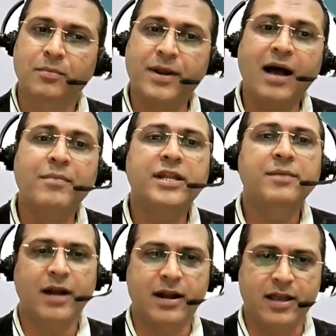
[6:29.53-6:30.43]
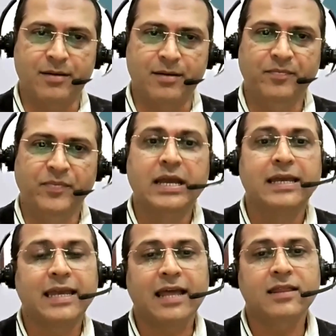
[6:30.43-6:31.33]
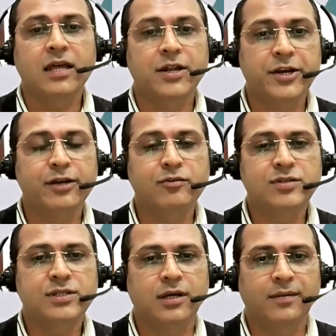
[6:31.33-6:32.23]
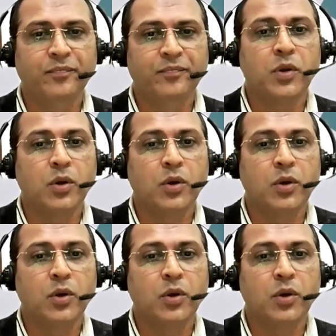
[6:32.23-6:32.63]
Brahmari pranayam can reduce the